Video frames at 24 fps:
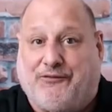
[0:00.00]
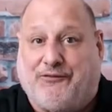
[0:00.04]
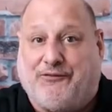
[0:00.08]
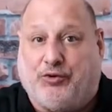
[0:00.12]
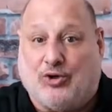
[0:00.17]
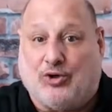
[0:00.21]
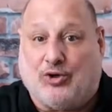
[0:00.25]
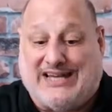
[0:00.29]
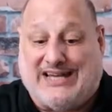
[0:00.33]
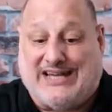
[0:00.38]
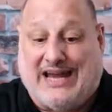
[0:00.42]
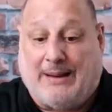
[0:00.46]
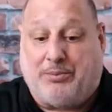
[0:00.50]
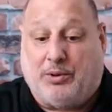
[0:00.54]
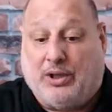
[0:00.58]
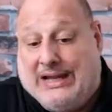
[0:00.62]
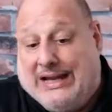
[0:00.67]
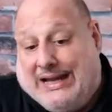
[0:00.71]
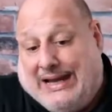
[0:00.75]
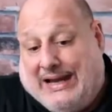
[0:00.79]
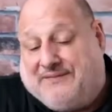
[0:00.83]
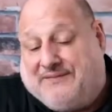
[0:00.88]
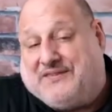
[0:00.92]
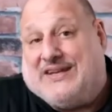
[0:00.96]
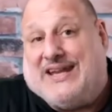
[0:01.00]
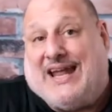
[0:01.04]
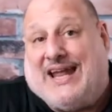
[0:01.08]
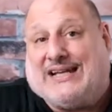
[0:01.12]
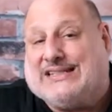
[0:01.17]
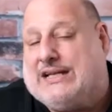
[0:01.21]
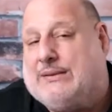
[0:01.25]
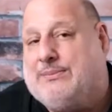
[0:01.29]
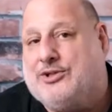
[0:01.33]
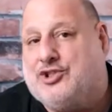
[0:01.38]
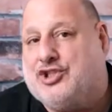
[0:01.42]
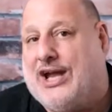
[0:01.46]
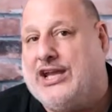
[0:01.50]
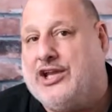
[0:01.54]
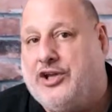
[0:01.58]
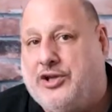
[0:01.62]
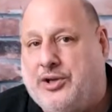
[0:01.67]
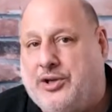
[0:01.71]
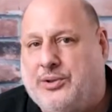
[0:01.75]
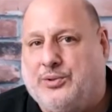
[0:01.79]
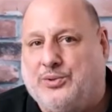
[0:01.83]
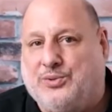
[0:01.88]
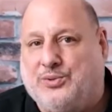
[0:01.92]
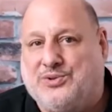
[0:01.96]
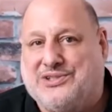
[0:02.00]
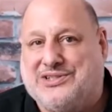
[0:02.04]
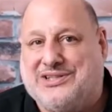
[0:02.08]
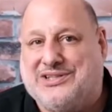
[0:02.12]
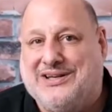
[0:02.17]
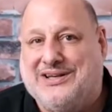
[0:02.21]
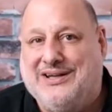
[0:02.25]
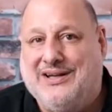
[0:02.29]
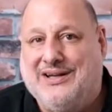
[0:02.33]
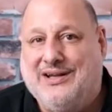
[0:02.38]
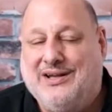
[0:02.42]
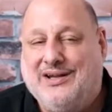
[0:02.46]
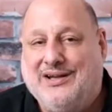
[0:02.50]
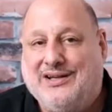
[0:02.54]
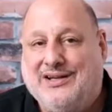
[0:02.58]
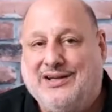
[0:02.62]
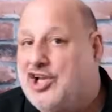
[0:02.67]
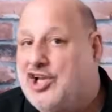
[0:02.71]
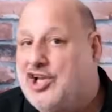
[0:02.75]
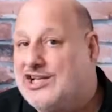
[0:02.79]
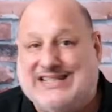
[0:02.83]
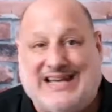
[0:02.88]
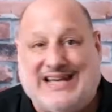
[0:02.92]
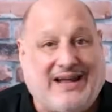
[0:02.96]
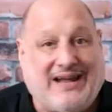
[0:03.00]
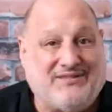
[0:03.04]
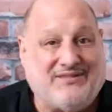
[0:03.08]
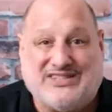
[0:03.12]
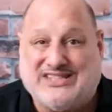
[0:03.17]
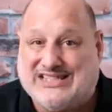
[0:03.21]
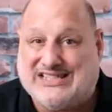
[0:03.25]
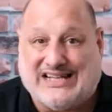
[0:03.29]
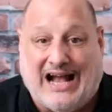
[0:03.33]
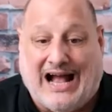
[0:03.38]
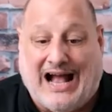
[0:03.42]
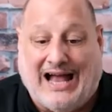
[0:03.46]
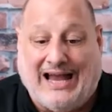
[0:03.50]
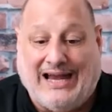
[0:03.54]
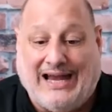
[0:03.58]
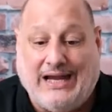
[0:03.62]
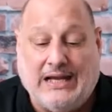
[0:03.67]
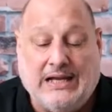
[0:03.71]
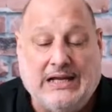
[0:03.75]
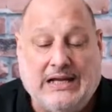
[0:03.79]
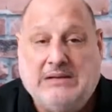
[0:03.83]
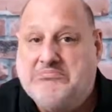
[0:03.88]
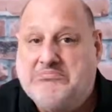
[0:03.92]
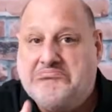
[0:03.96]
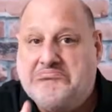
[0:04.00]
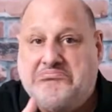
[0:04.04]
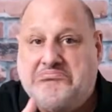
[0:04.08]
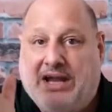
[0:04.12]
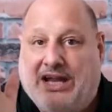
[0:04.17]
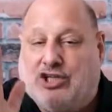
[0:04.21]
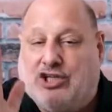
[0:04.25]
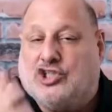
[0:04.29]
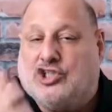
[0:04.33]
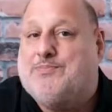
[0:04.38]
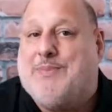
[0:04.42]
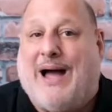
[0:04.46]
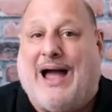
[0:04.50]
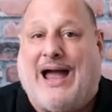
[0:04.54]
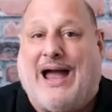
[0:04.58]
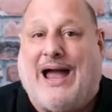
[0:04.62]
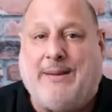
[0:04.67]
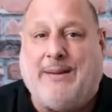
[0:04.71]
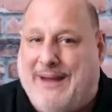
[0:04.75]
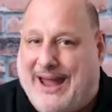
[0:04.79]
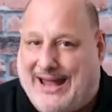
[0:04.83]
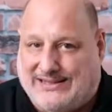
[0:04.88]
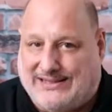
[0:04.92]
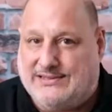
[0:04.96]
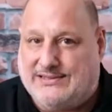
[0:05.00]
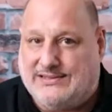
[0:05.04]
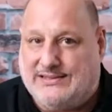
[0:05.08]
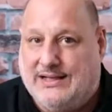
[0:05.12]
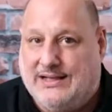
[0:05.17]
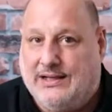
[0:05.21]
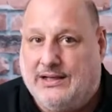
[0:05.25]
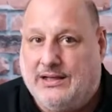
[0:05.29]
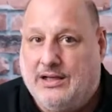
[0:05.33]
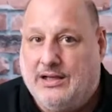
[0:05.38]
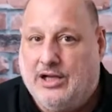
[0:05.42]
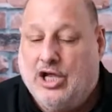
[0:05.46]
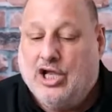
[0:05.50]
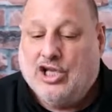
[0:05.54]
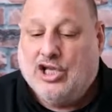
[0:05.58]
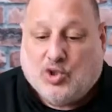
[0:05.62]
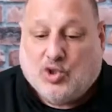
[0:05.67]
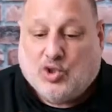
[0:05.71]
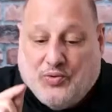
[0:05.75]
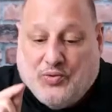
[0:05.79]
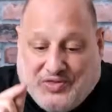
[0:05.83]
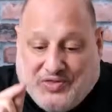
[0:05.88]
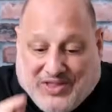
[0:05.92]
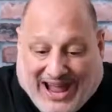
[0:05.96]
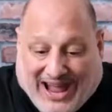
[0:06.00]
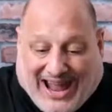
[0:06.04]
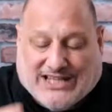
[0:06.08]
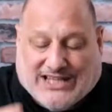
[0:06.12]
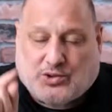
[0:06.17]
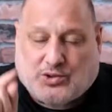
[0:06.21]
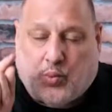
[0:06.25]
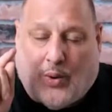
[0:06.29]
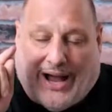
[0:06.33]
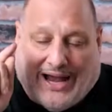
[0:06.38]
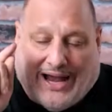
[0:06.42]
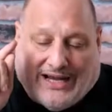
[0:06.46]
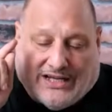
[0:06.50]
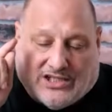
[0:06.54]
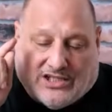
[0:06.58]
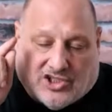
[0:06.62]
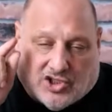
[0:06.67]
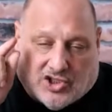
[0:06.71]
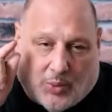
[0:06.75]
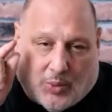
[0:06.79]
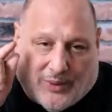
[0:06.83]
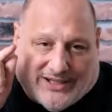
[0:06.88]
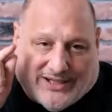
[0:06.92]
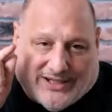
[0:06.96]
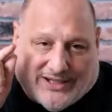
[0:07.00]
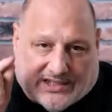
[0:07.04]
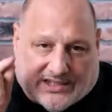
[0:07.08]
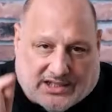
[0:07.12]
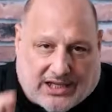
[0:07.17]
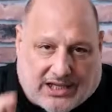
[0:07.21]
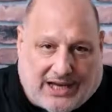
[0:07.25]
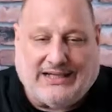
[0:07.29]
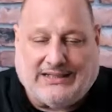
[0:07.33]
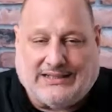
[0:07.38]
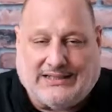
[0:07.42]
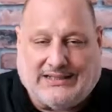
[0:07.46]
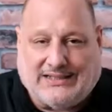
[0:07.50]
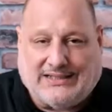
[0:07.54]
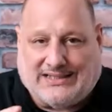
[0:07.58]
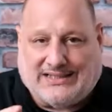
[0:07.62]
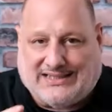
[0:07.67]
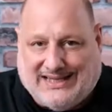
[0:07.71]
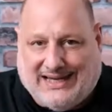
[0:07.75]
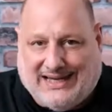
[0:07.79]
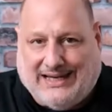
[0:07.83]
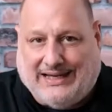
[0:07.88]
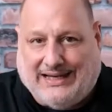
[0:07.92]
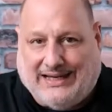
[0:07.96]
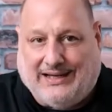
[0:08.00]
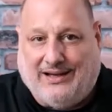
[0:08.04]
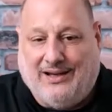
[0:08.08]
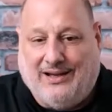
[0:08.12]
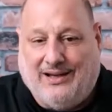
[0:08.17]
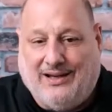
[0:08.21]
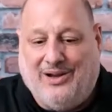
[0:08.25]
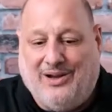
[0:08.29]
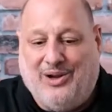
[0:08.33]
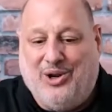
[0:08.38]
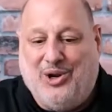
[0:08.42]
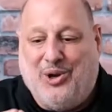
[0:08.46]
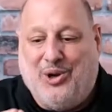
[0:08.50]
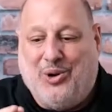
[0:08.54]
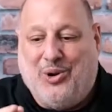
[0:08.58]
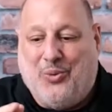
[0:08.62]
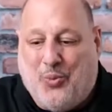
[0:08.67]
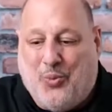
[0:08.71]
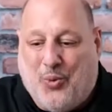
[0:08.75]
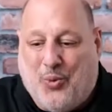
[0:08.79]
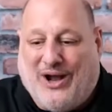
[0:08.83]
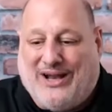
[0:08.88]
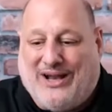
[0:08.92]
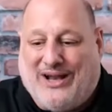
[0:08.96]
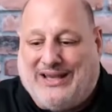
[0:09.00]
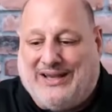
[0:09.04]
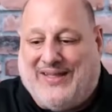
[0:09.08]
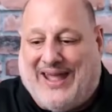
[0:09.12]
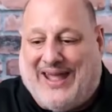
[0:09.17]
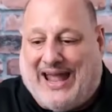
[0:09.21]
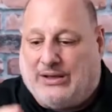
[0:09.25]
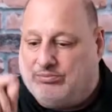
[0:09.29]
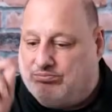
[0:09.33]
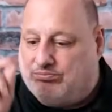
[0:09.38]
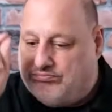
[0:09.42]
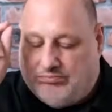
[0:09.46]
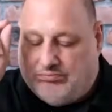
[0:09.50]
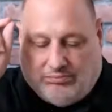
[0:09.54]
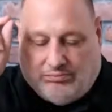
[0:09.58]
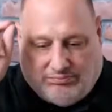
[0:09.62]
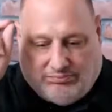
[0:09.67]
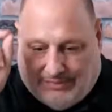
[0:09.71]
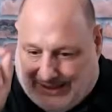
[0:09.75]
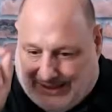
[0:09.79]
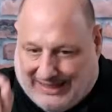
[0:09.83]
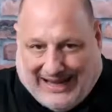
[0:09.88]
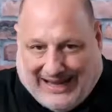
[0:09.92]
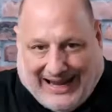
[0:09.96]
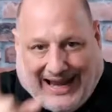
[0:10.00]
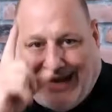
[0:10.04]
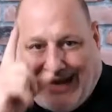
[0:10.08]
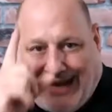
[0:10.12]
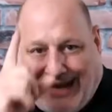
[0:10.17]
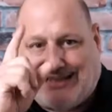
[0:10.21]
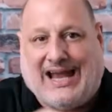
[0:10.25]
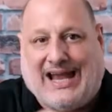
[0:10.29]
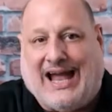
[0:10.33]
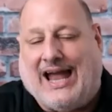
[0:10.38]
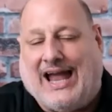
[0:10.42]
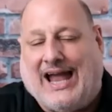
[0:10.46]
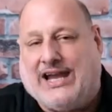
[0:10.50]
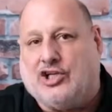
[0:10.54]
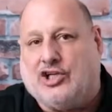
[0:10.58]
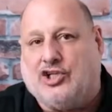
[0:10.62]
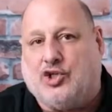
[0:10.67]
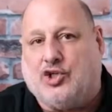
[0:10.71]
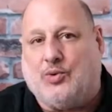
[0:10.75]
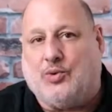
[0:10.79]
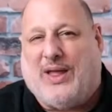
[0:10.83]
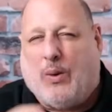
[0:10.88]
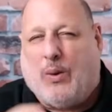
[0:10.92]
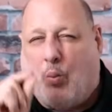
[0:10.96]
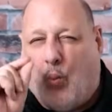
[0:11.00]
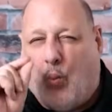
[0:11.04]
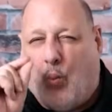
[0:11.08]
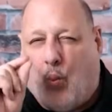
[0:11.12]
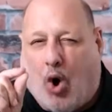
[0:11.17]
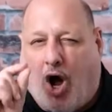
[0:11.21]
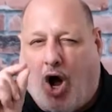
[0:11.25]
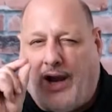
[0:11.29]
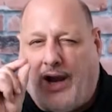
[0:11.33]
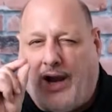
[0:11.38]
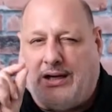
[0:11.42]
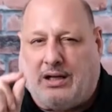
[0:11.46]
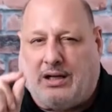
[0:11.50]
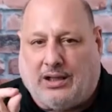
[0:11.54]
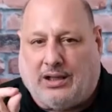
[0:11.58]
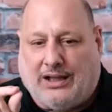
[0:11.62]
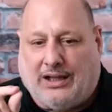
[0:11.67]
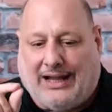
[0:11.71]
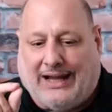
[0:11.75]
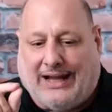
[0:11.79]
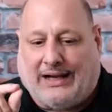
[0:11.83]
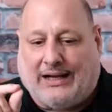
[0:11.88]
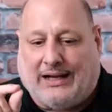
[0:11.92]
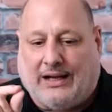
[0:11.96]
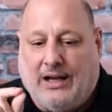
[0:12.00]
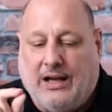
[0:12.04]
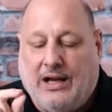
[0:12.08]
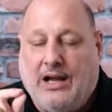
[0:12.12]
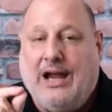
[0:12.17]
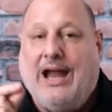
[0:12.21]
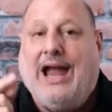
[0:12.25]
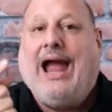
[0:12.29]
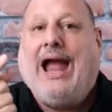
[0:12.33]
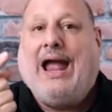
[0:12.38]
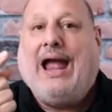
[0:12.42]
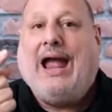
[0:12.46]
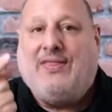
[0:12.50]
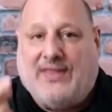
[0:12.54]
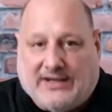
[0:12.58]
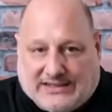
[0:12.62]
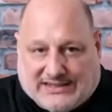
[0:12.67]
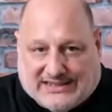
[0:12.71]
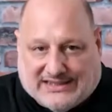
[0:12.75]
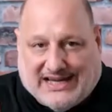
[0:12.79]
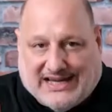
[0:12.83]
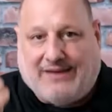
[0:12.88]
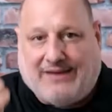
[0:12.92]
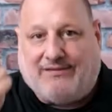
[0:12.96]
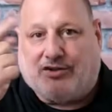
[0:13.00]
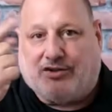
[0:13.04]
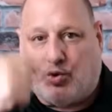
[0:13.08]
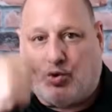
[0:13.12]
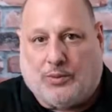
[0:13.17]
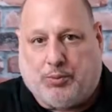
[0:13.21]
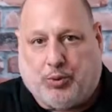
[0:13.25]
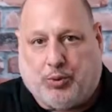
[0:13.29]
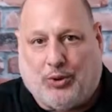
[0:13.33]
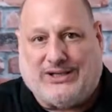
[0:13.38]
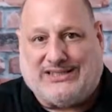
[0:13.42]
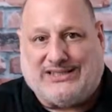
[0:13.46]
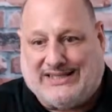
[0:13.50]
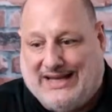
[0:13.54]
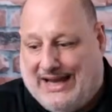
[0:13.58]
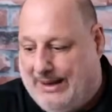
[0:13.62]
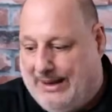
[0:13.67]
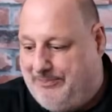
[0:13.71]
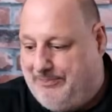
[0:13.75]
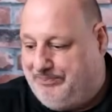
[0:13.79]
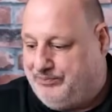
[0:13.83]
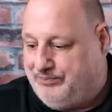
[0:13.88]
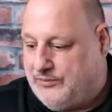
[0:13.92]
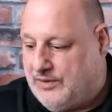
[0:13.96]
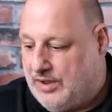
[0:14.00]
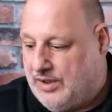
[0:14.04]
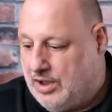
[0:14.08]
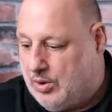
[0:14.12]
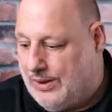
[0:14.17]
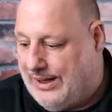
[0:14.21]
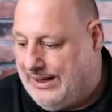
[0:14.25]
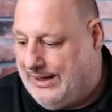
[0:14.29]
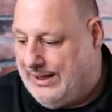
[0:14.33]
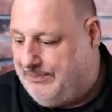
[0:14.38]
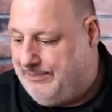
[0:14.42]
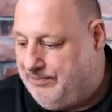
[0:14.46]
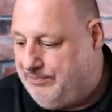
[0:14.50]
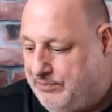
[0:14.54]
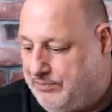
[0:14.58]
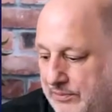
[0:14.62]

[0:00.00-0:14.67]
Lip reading: for example, if the next image I used doesn't have a sky, it just bypasses it. So that's why it's so exciting to see what that enhanced AI can do, that one click and then save it to a preset. All right.